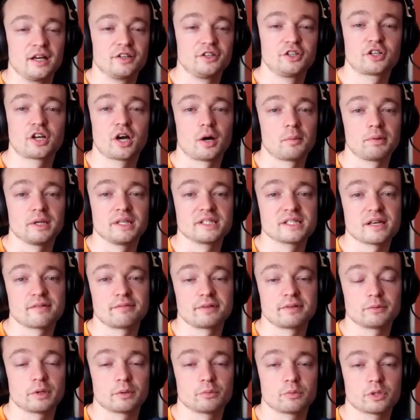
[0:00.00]
you can't please
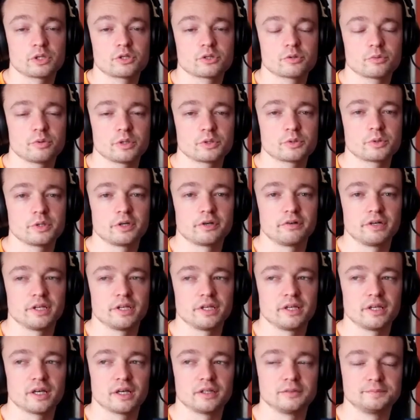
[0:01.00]
everyone, which we already
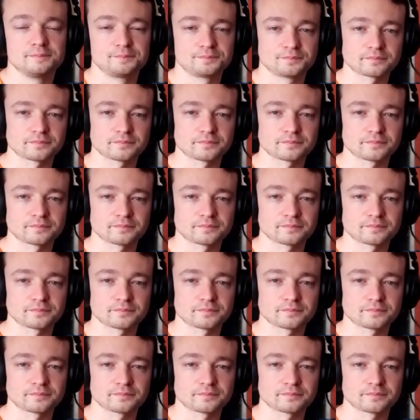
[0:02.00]
know.